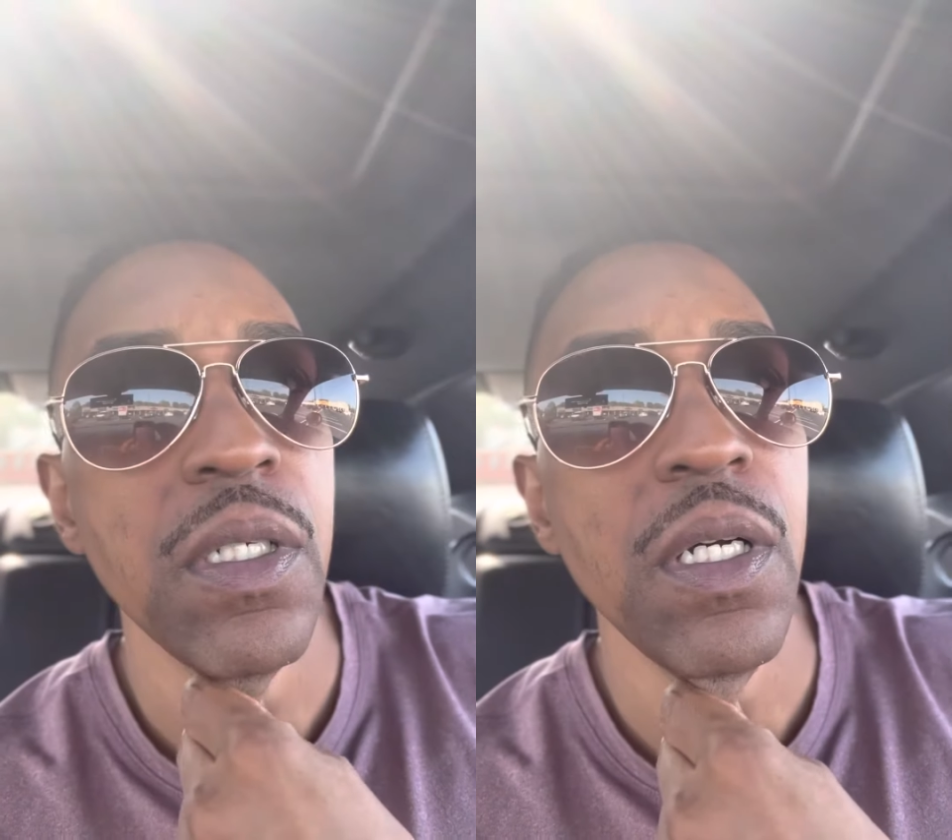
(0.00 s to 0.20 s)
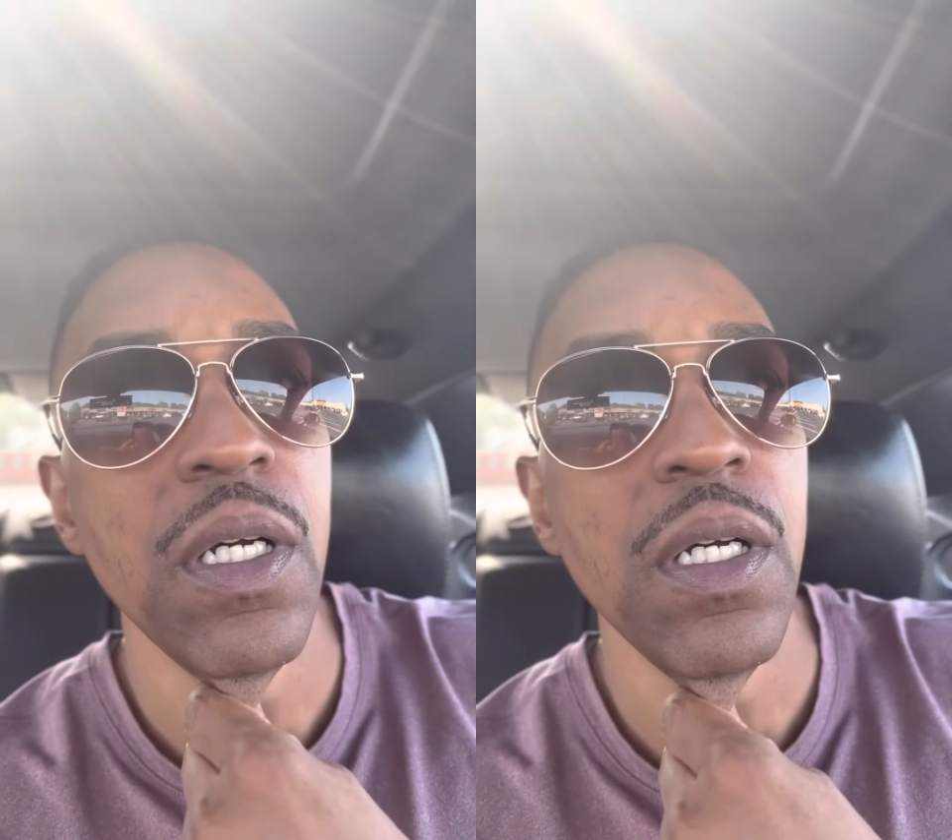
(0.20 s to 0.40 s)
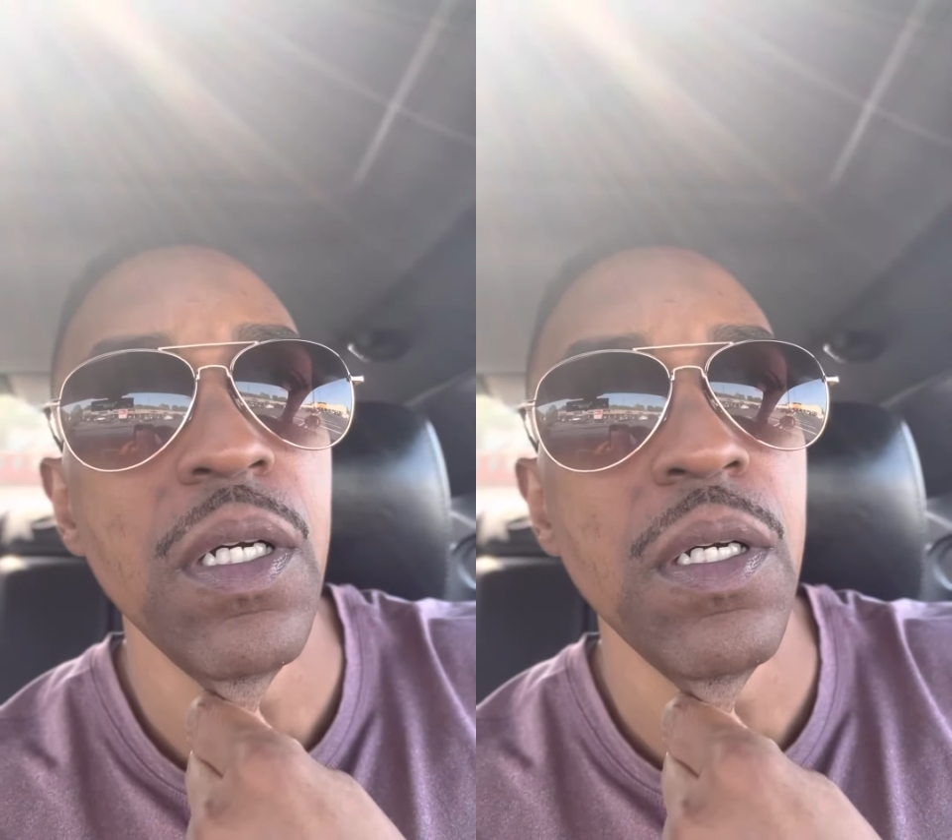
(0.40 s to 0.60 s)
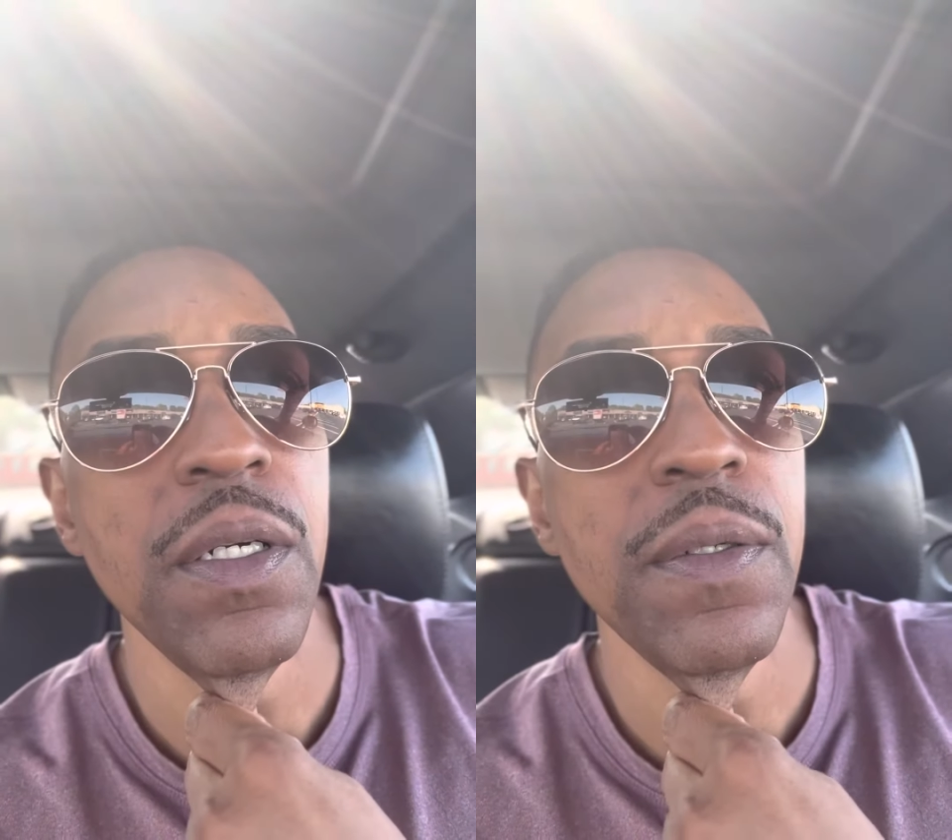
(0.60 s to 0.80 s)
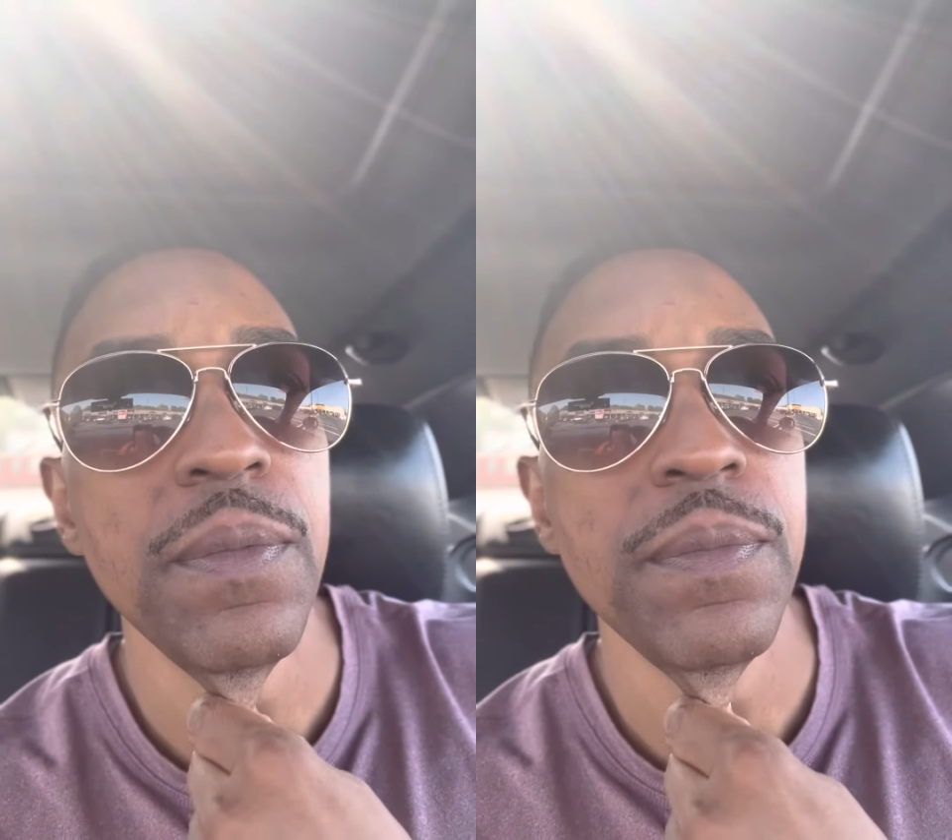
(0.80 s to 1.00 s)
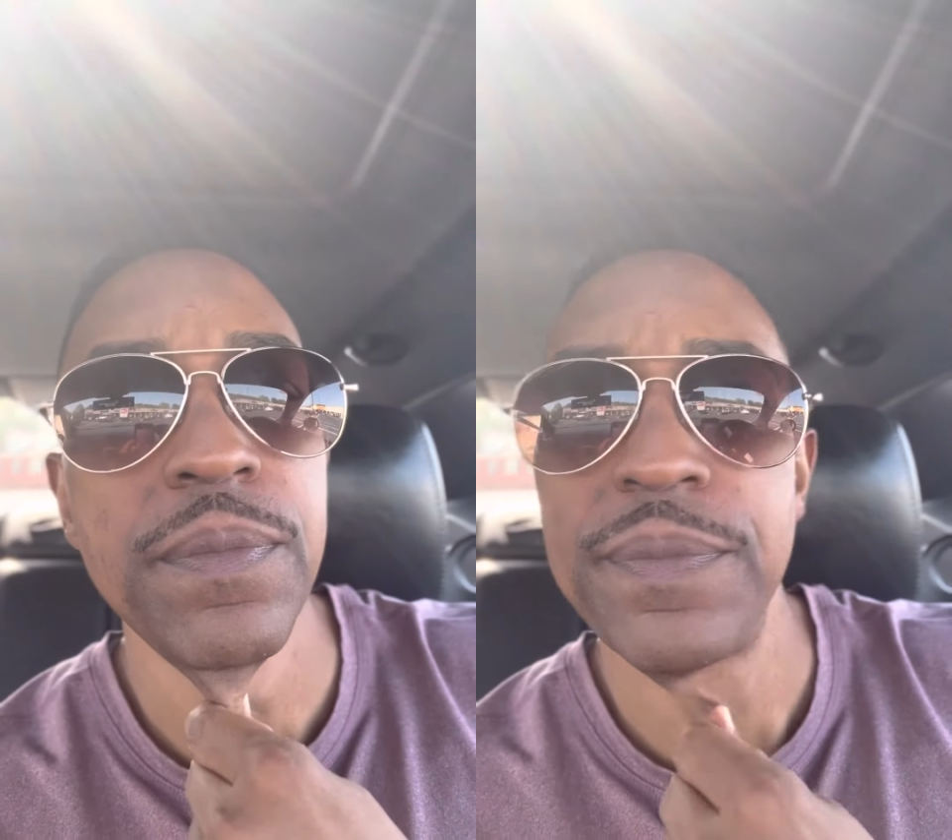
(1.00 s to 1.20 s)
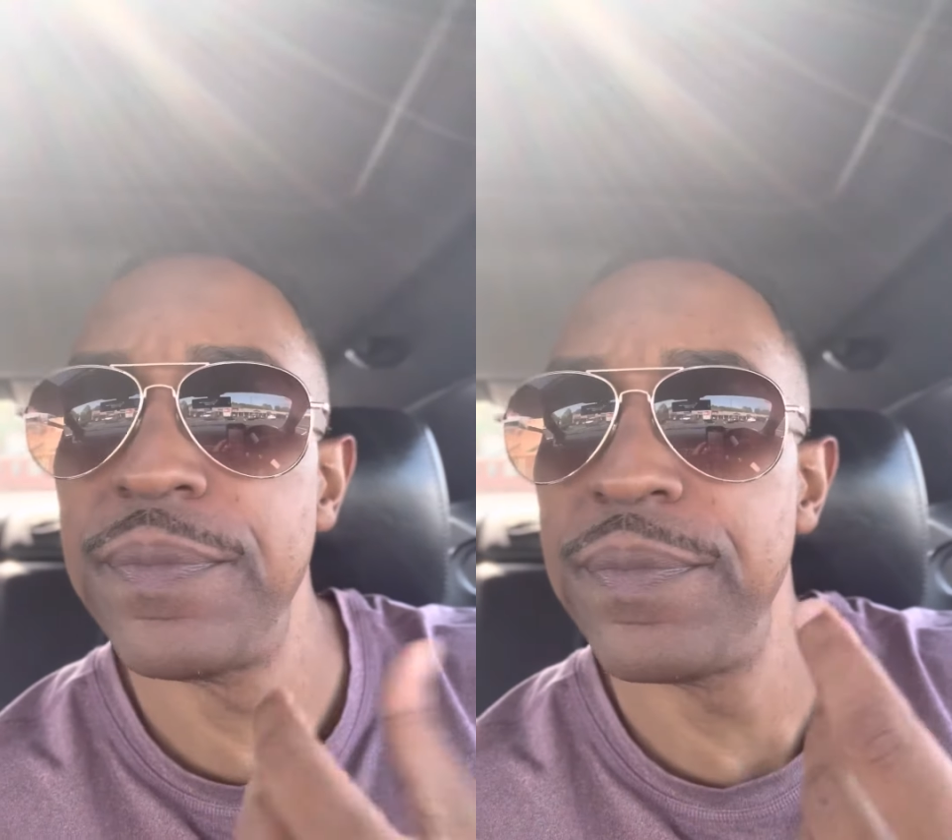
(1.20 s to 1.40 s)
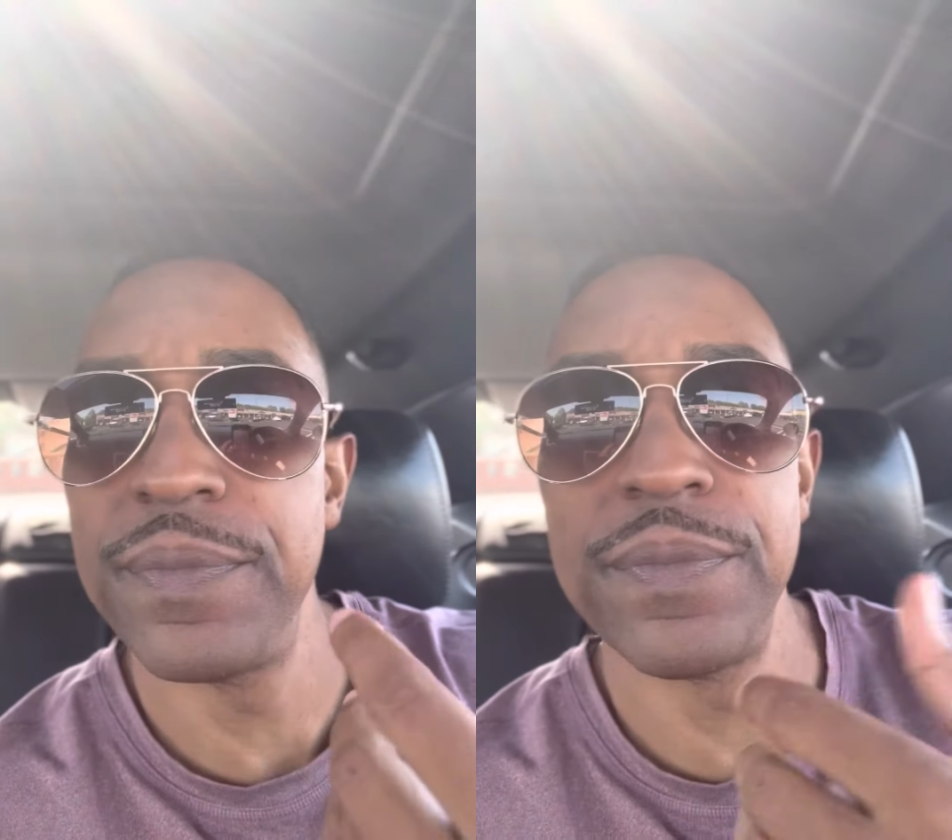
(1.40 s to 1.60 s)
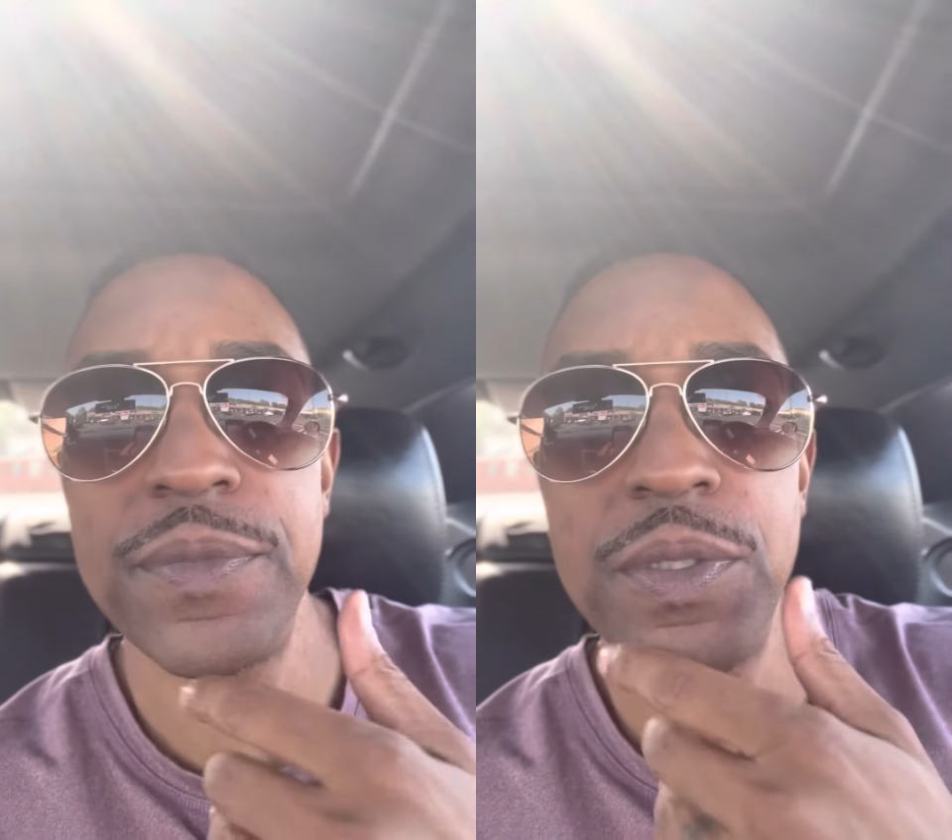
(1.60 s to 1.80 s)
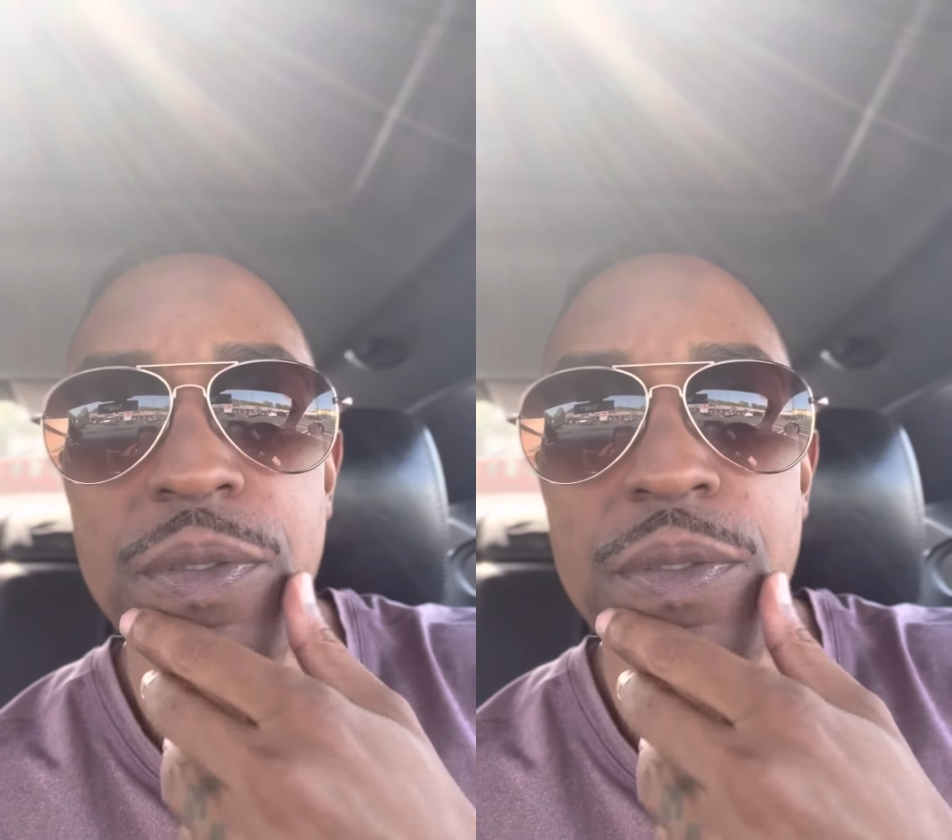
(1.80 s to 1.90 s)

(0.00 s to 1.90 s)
Um, you